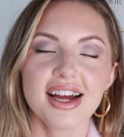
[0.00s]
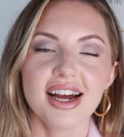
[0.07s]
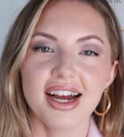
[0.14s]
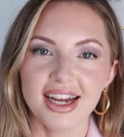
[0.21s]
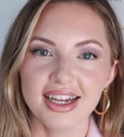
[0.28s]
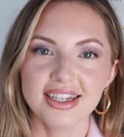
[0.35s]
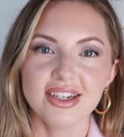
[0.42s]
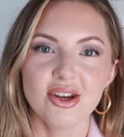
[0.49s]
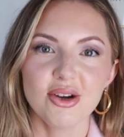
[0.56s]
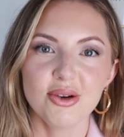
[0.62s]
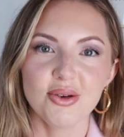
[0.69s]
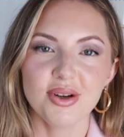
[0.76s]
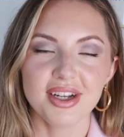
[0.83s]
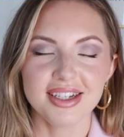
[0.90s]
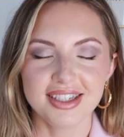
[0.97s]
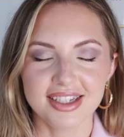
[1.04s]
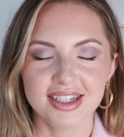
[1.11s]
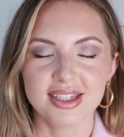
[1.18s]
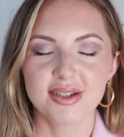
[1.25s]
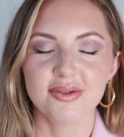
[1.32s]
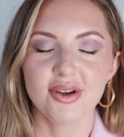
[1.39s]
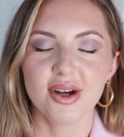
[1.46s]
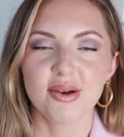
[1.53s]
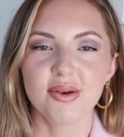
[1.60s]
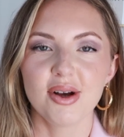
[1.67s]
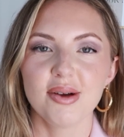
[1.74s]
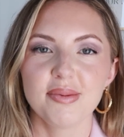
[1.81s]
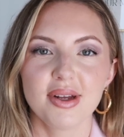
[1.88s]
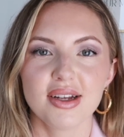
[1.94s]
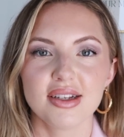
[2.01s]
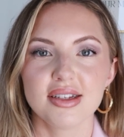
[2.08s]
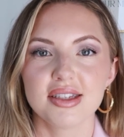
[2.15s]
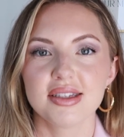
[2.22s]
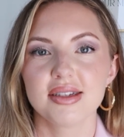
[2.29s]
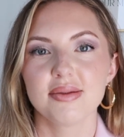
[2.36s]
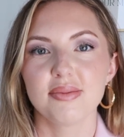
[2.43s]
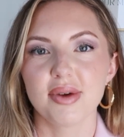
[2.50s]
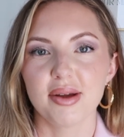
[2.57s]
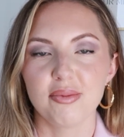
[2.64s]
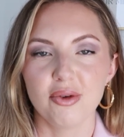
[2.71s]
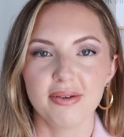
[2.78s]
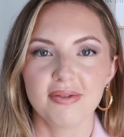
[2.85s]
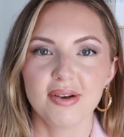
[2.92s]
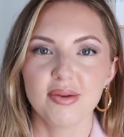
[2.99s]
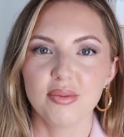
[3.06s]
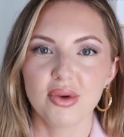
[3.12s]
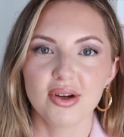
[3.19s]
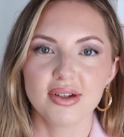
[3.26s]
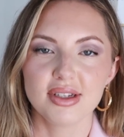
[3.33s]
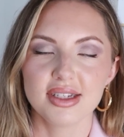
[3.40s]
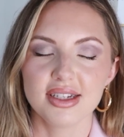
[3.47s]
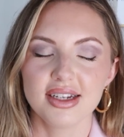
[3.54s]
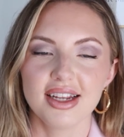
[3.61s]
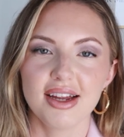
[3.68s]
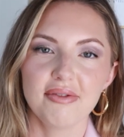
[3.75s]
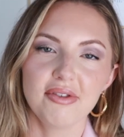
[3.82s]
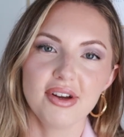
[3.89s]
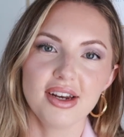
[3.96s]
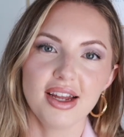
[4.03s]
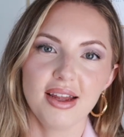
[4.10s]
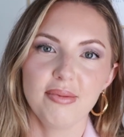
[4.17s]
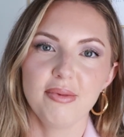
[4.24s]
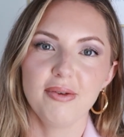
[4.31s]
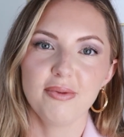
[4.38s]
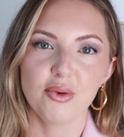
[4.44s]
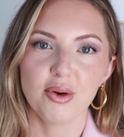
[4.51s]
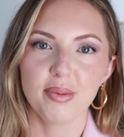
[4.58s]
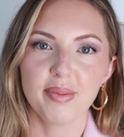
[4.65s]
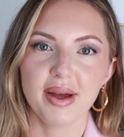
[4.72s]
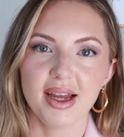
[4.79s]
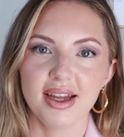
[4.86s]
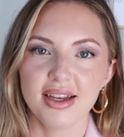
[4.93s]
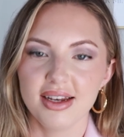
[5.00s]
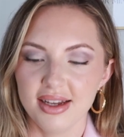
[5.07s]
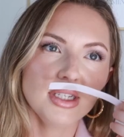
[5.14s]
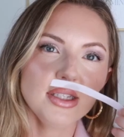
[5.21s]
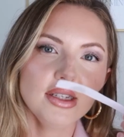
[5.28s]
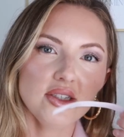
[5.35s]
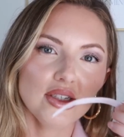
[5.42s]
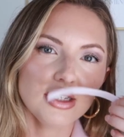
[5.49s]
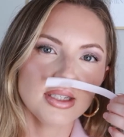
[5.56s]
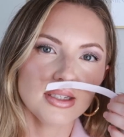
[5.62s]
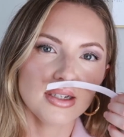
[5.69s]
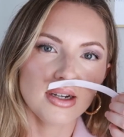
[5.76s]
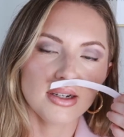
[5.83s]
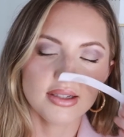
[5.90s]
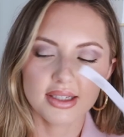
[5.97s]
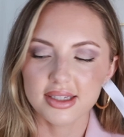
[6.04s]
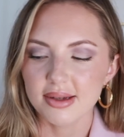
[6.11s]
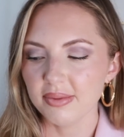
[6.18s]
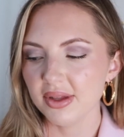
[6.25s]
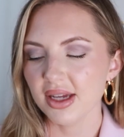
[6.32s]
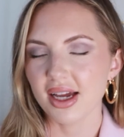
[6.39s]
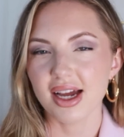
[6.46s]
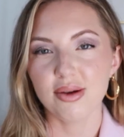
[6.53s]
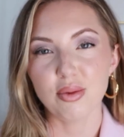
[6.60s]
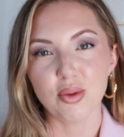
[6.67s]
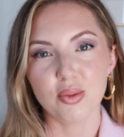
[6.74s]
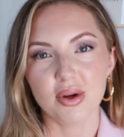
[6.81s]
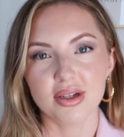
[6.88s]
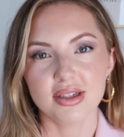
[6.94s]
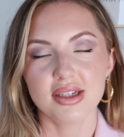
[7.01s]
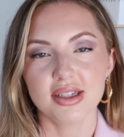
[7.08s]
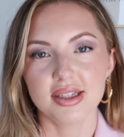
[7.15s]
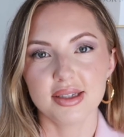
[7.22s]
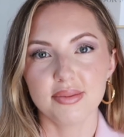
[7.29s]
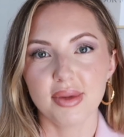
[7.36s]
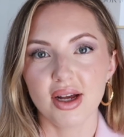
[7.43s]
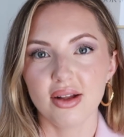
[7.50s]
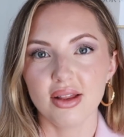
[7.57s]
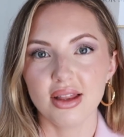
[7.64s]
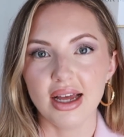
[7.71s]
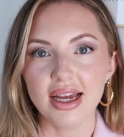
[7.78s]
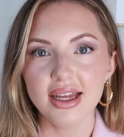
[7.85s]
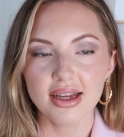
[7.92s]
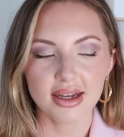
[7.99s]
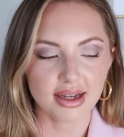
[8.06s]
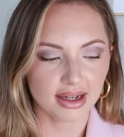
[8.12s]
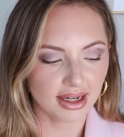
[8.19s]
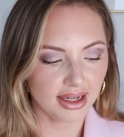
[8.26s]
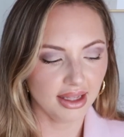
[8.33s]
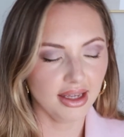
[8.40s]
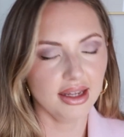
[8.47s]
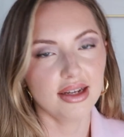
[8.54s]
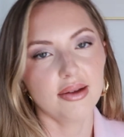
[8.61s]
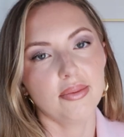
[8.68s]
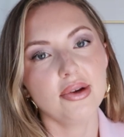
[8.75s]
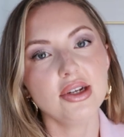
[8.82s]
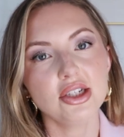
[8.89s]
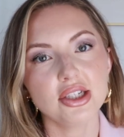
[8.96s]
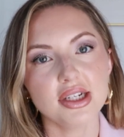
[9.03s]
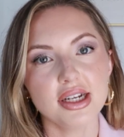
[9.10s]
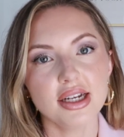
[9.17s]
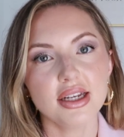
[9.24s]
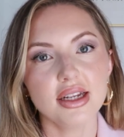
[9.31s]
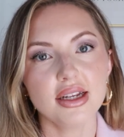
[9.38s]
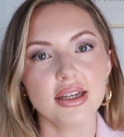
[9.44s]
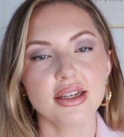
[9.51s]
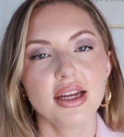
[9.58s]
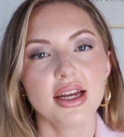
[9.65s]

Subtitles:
I know incense very well because my boyfriend burns it every night before bed. This is just not something I would want to smell like. I can appreciate it.